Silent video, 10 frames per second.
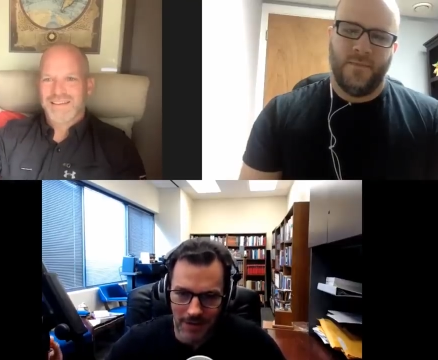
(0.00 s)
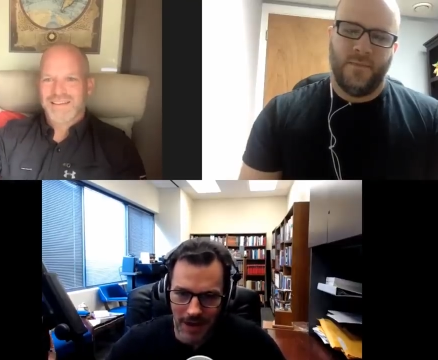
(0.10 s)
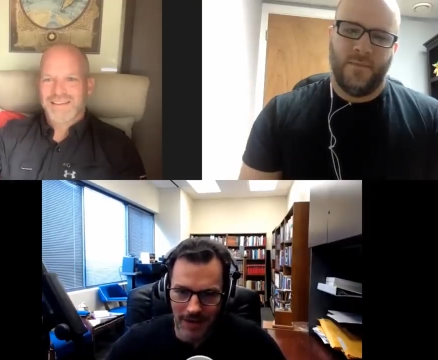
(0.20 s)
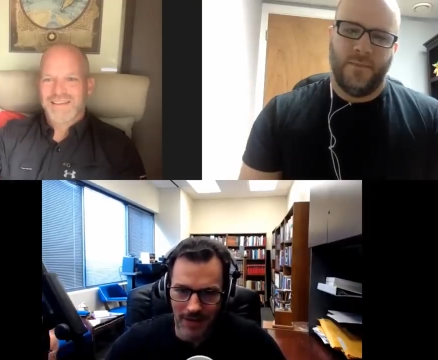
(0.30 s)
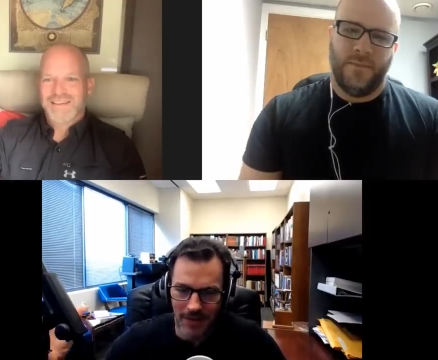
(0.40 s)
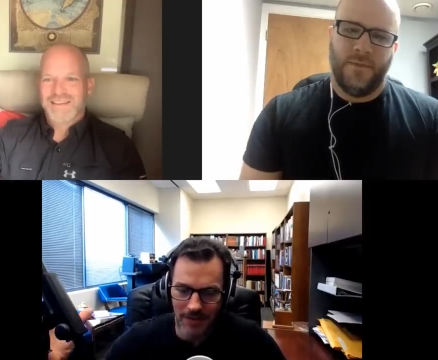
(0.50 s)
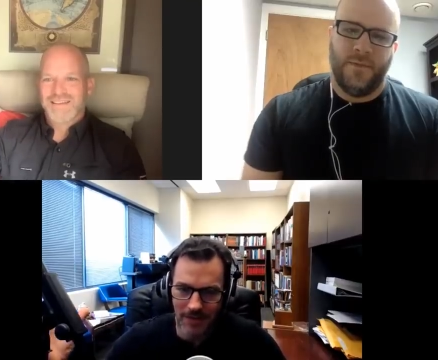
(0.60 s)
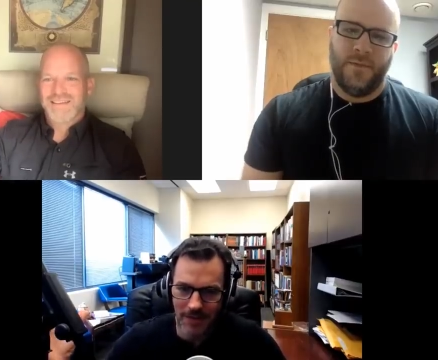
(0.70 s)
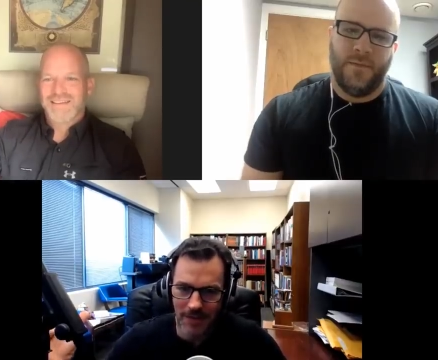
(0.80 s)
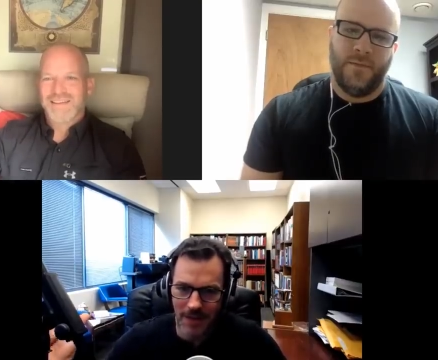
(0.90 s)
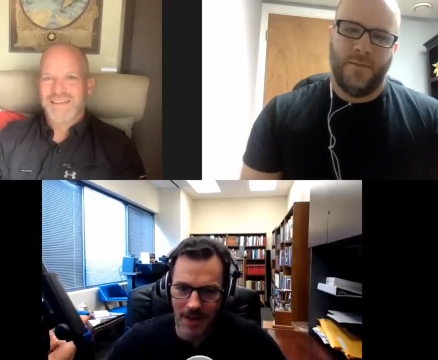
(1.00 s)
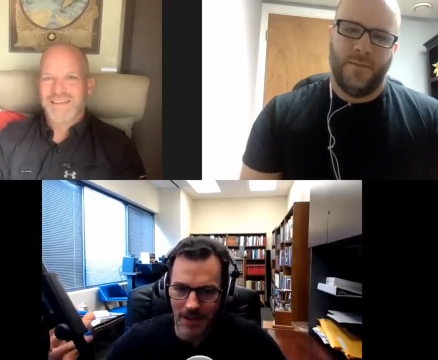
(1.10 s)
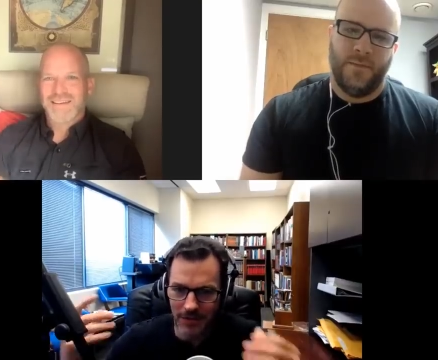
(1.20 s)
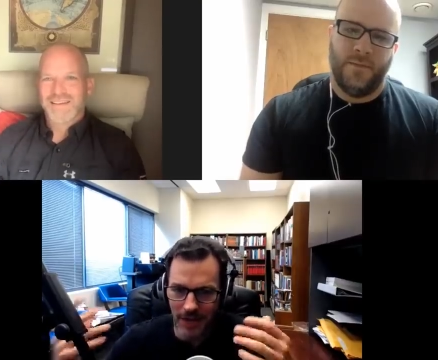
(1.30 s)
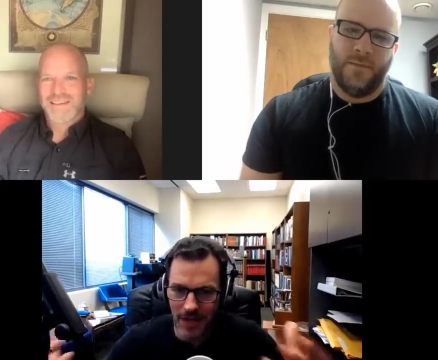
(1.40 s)
Speaker 1: It doesn't it
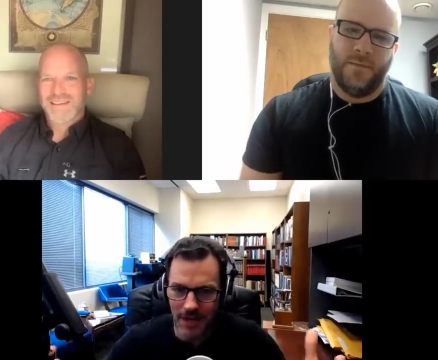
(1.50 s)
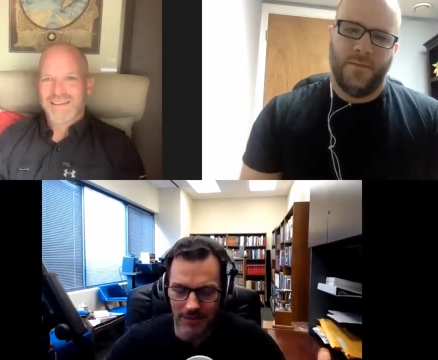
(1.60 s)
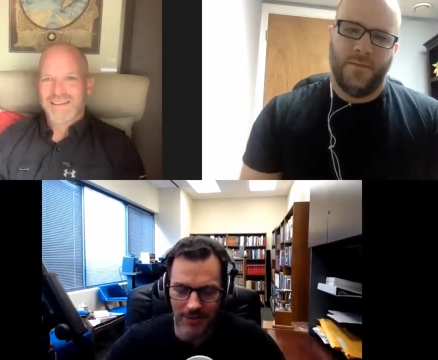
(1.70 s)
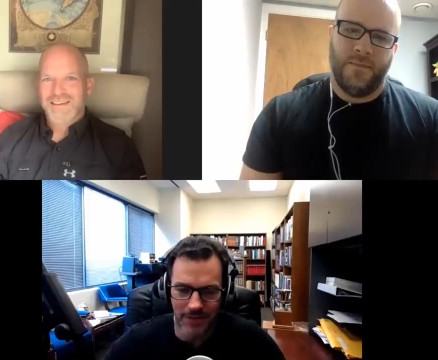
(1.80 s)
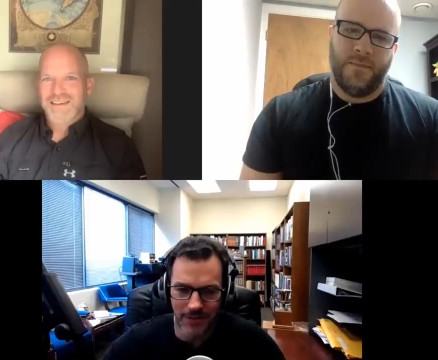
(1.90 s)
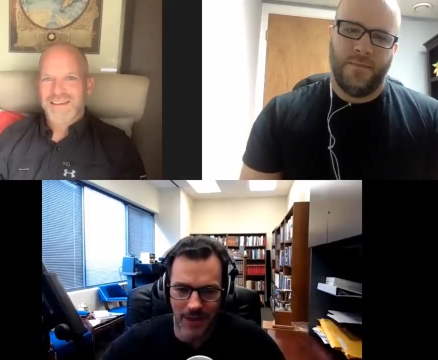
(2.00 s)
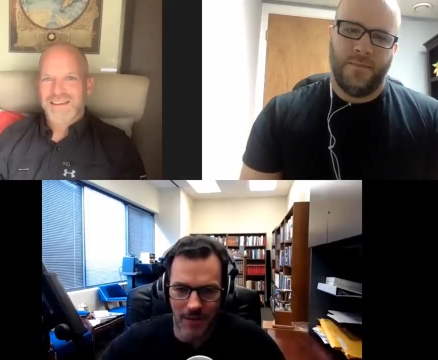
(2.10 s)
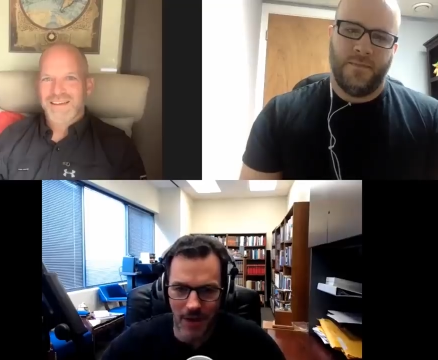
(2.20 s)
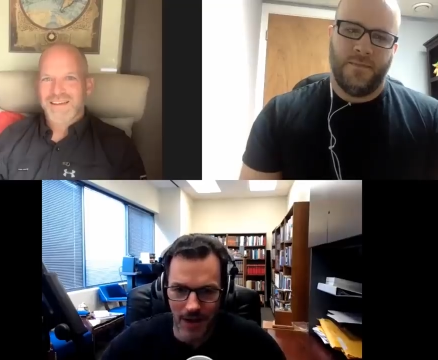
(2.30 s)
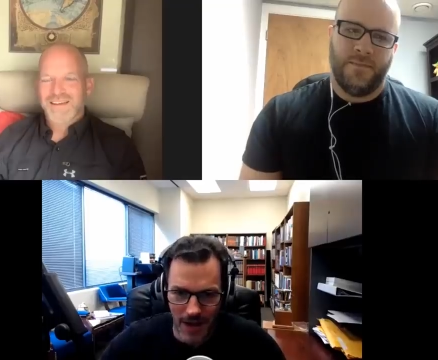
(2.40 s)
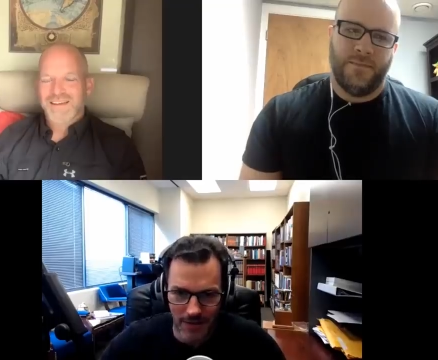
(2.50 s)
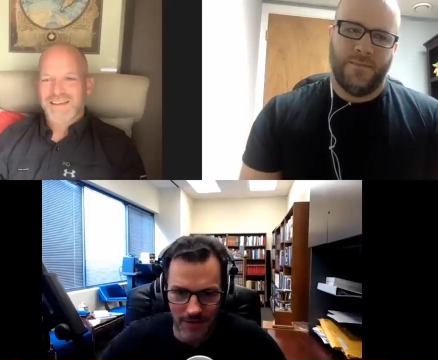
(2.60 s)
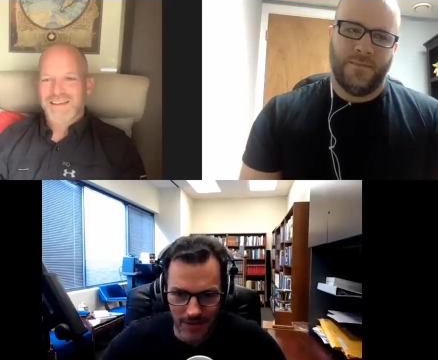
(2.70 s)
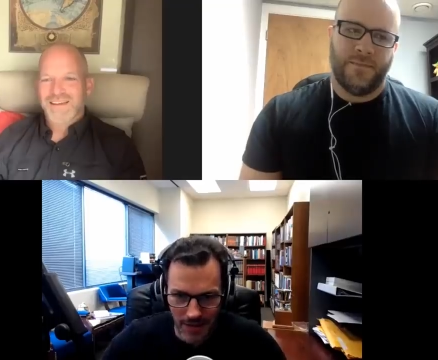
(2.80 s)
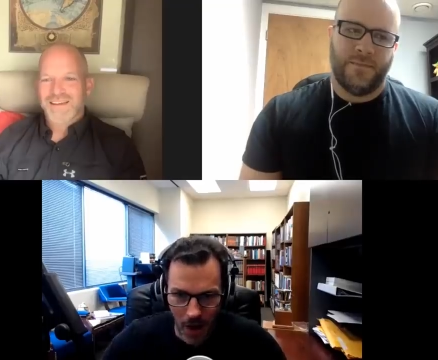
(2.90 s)
doesn't hit us in the same way as
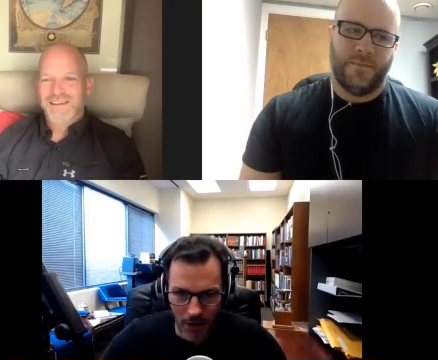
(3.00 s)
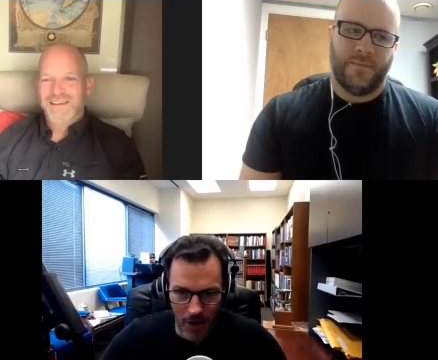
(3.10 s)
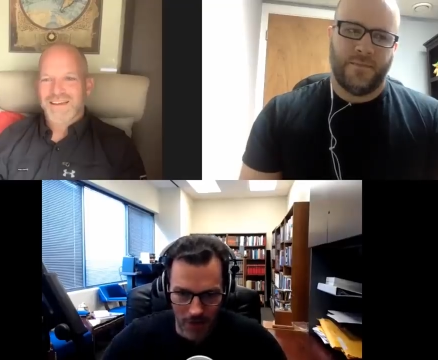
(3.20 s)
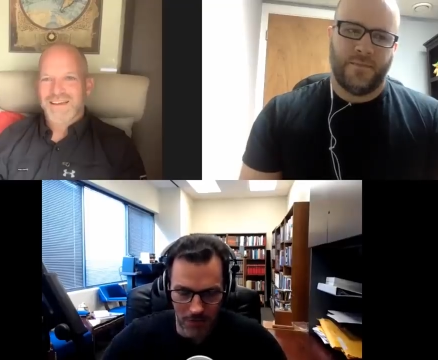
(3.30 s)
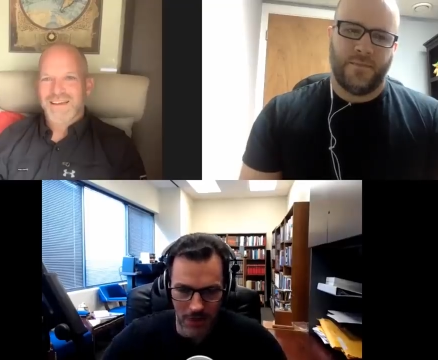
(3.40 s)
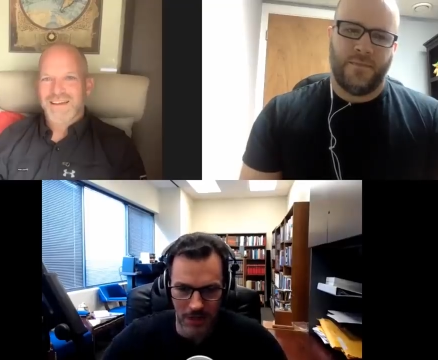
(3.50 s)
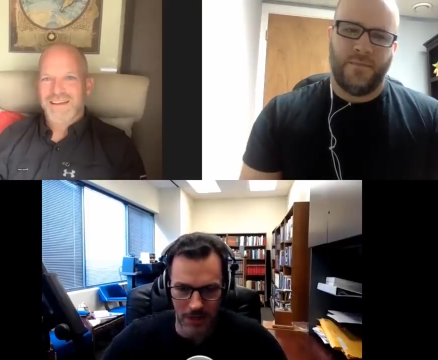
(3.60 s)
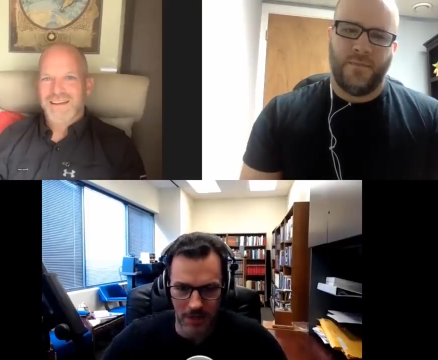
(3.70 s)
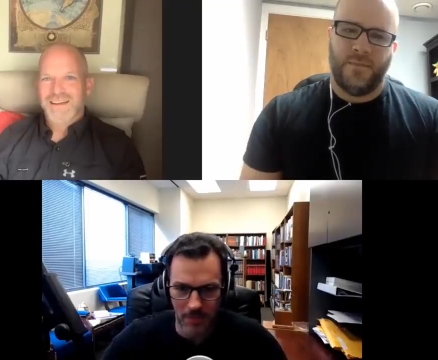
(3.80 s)
our own idiom,